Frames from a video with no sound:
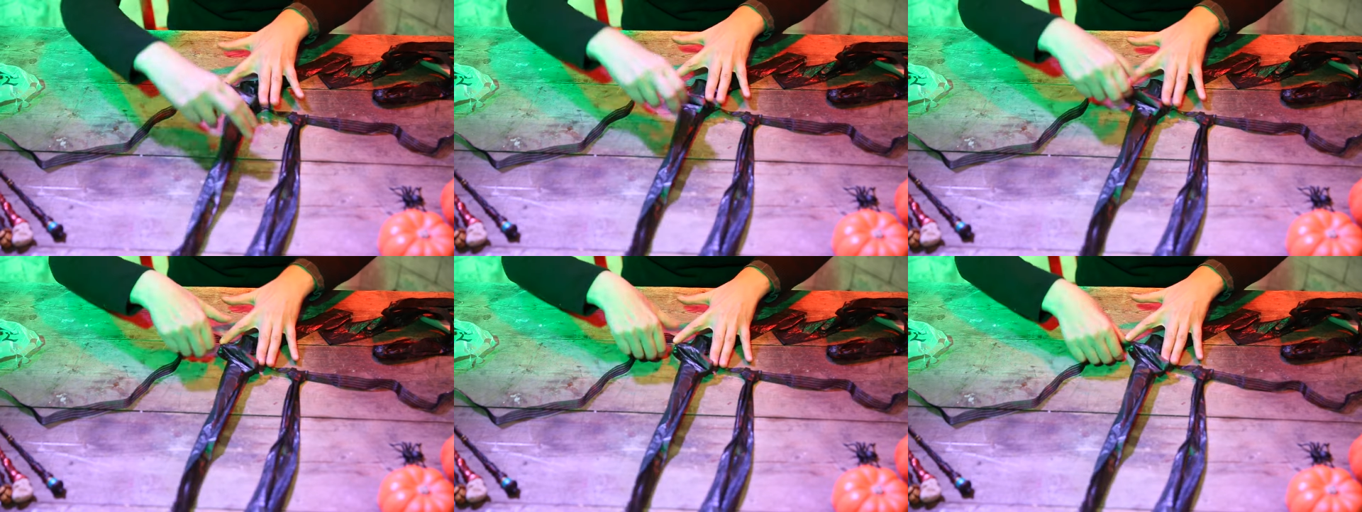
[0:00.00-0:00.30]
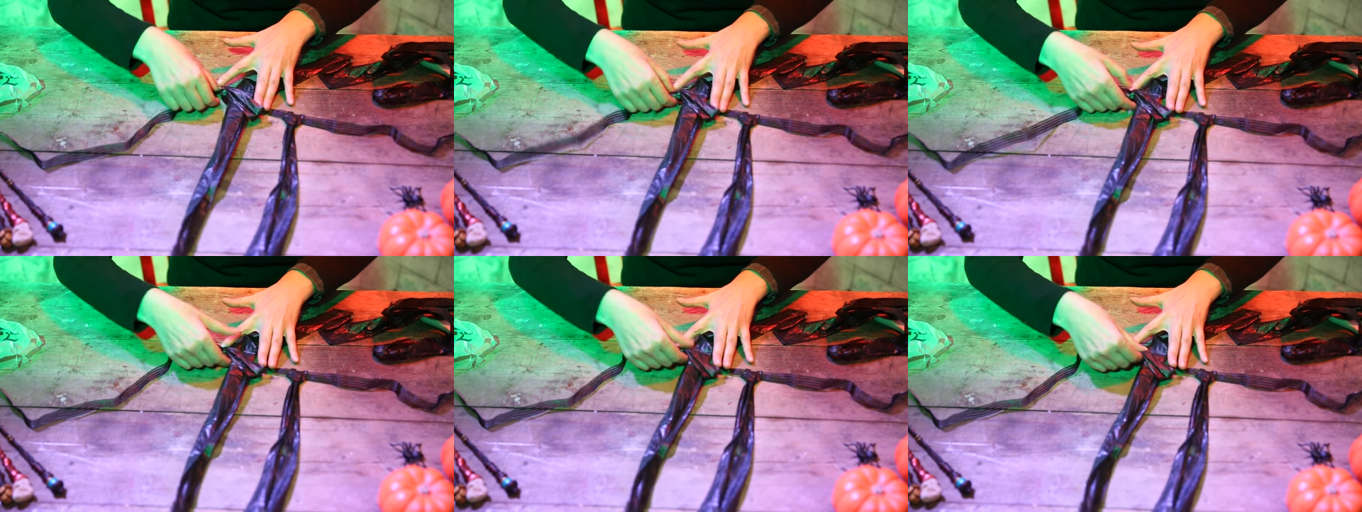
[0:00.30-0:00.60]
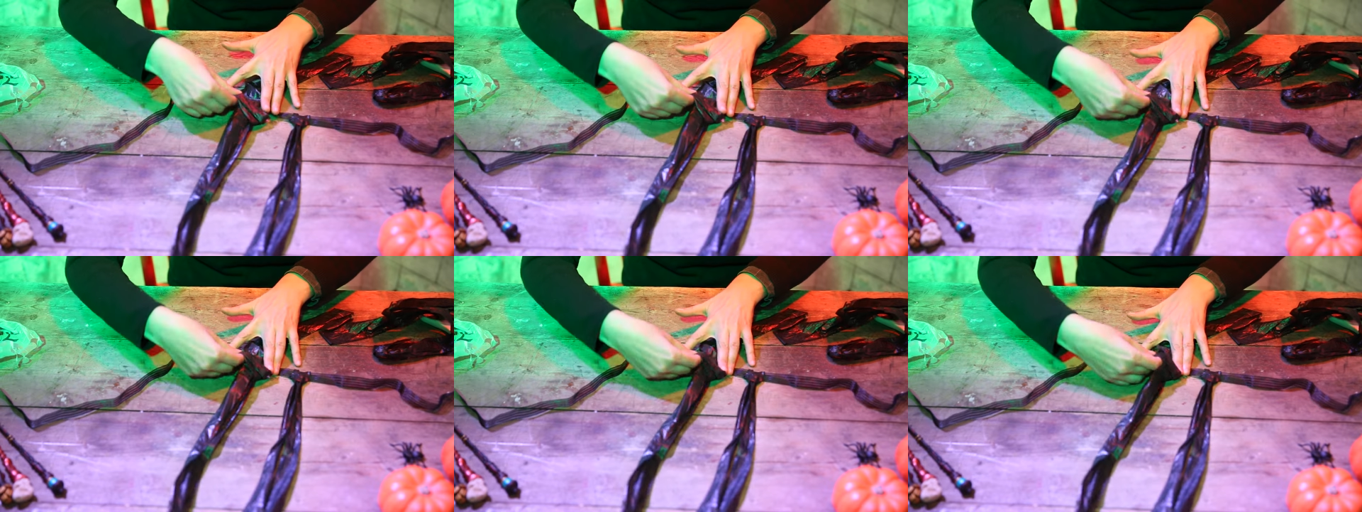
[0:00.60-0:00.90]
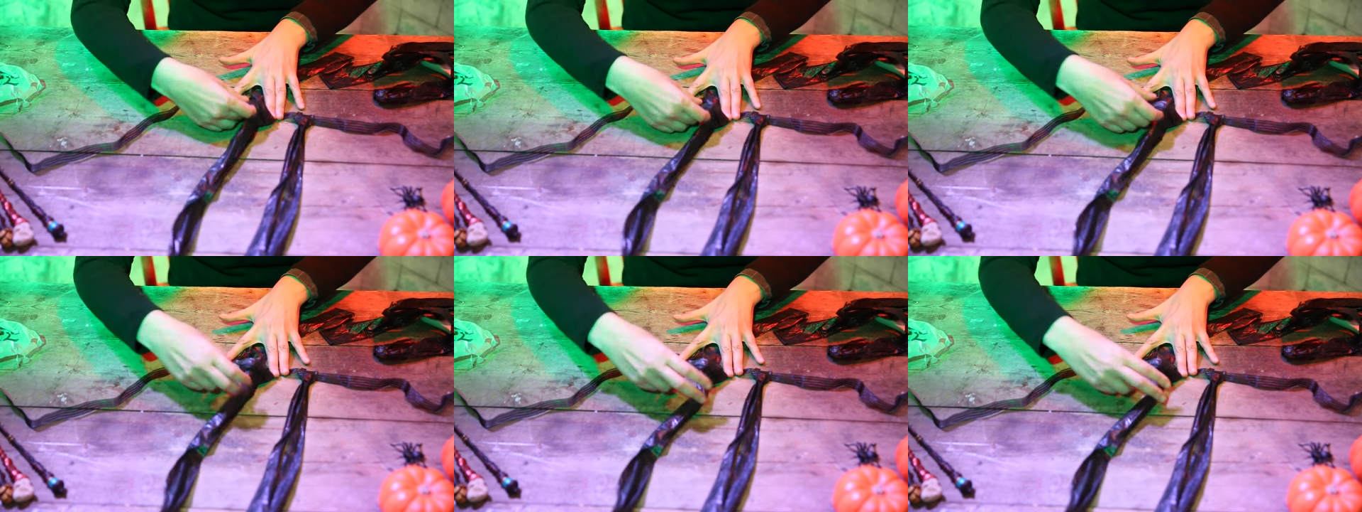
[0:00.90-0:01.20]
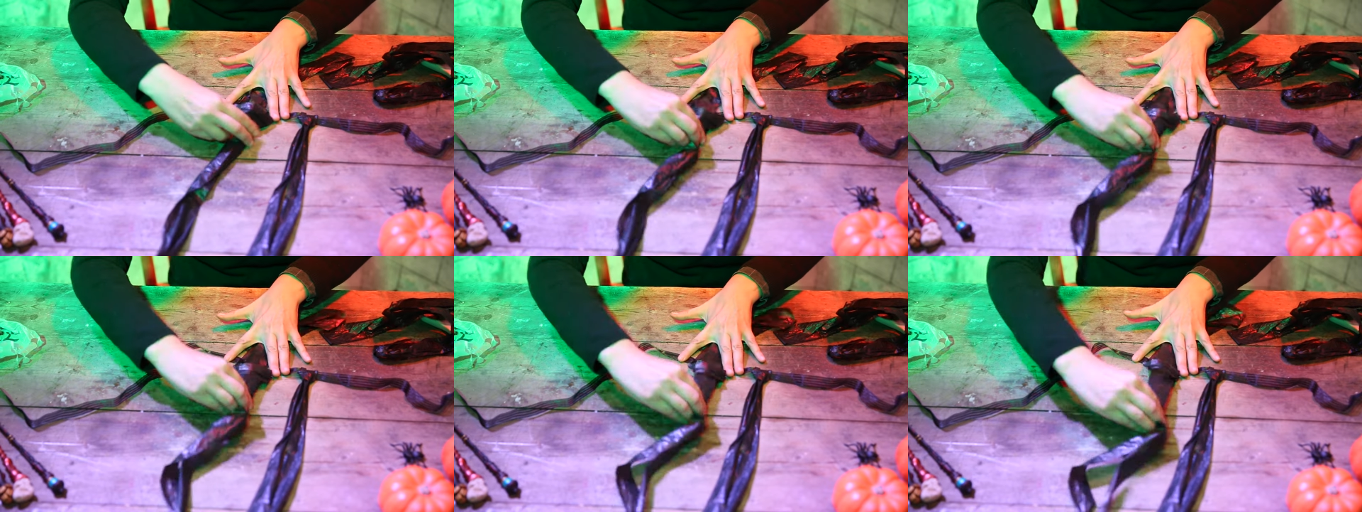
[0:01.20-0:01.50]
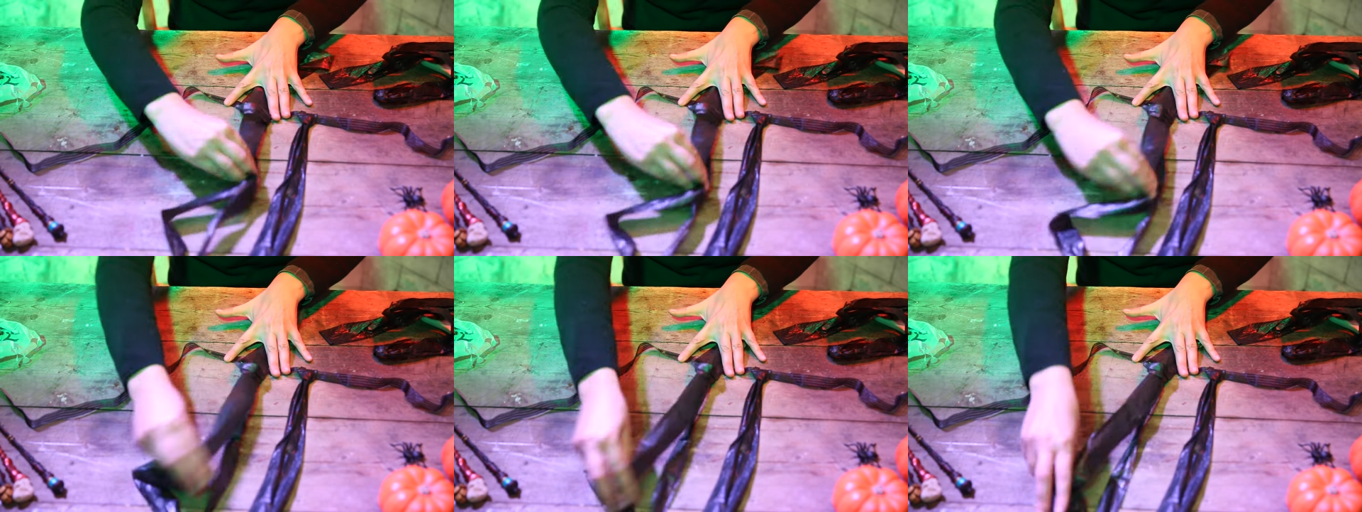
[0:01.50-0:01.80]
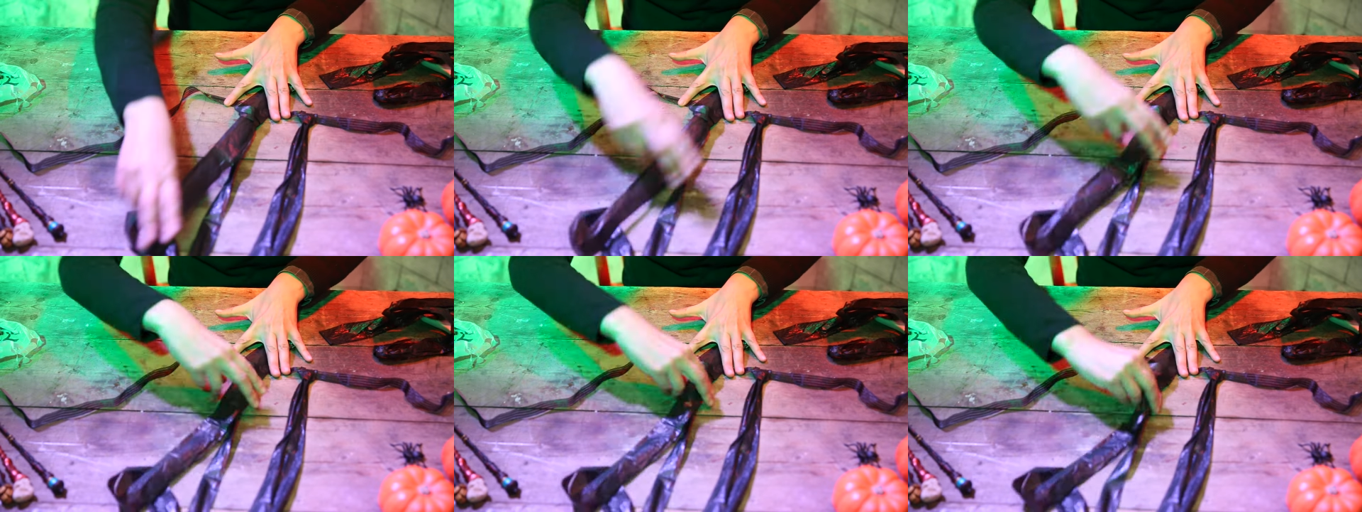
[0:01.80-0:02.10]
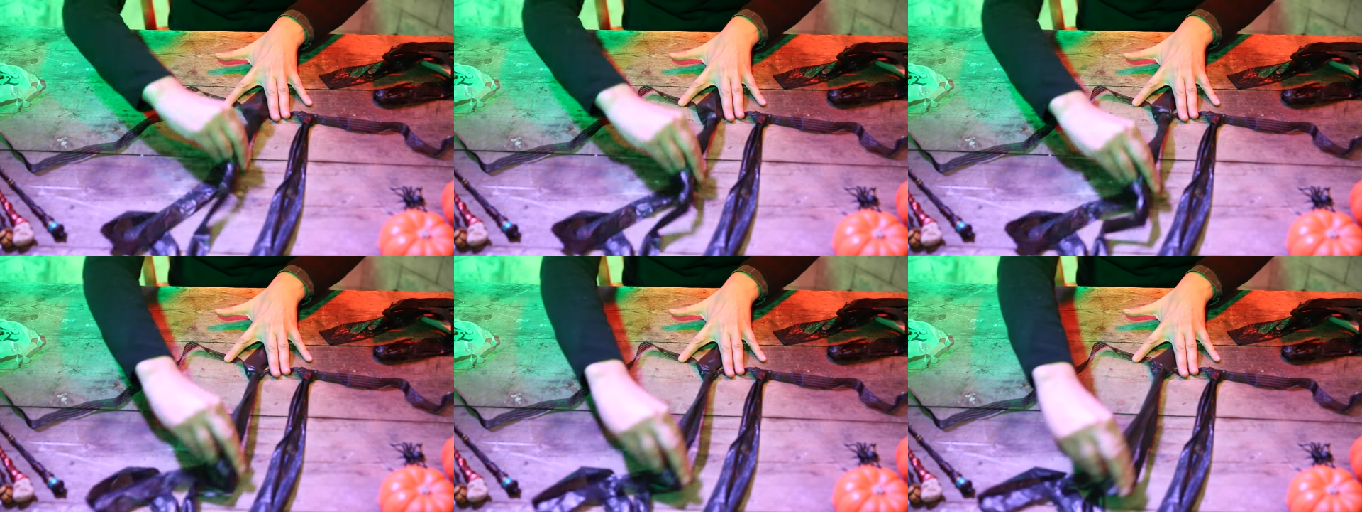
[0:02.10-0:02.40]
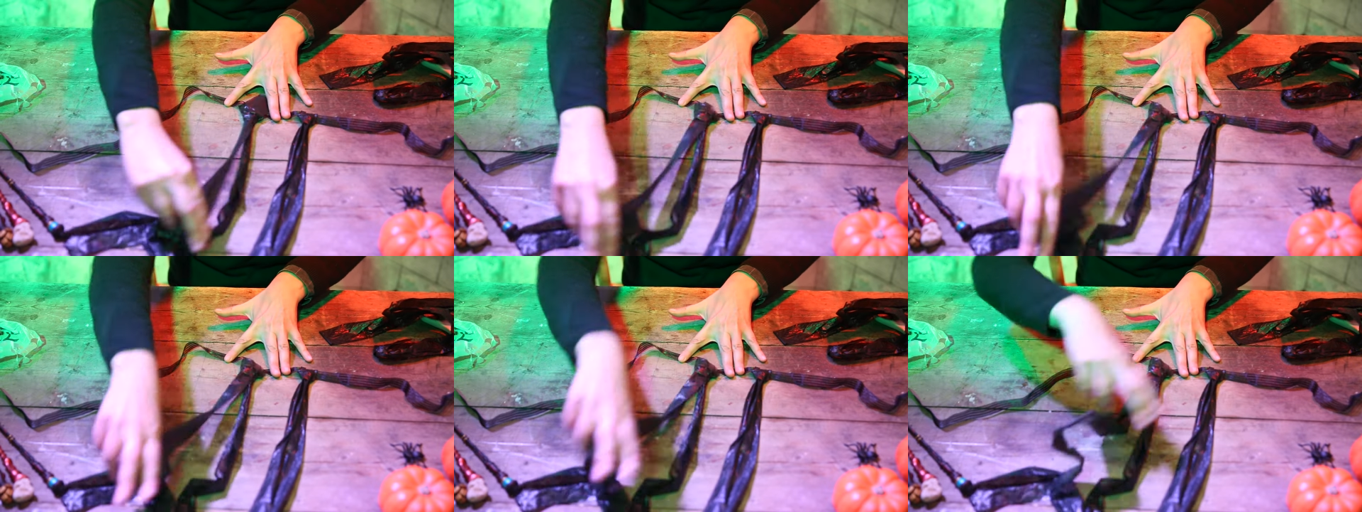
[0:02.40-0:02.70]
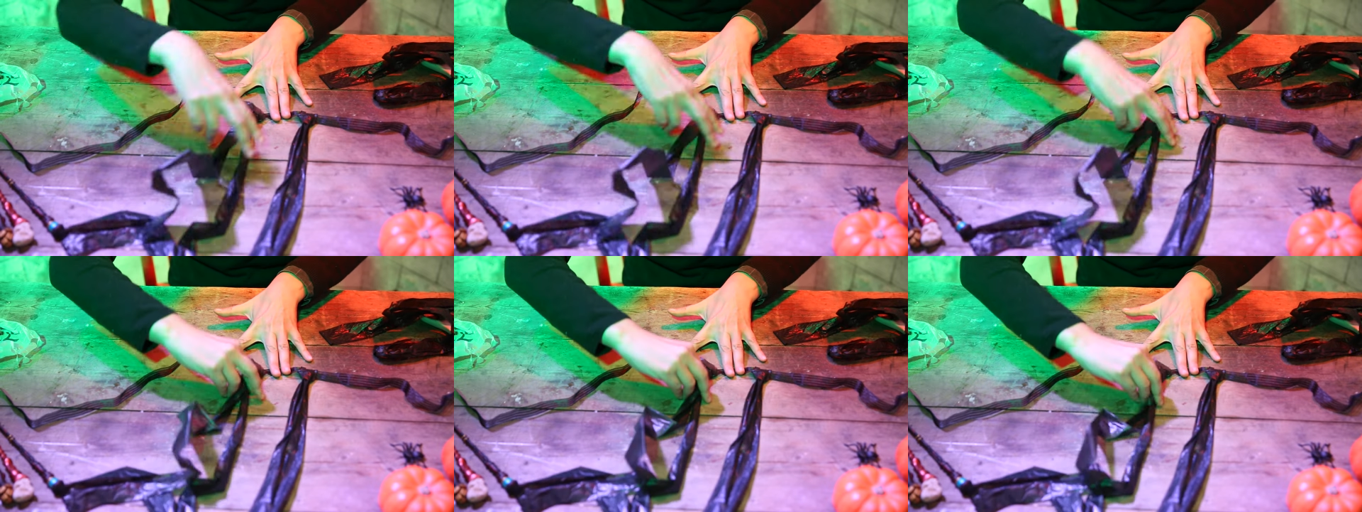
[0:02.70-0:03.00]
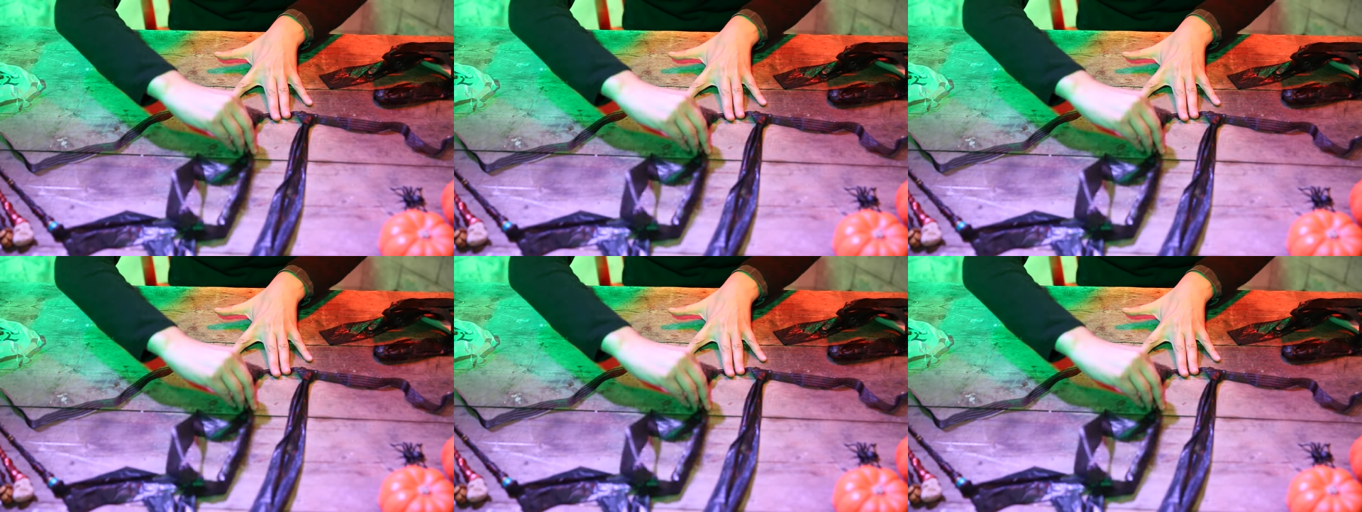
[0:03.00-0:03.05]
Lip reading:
[unreadable: no face in view]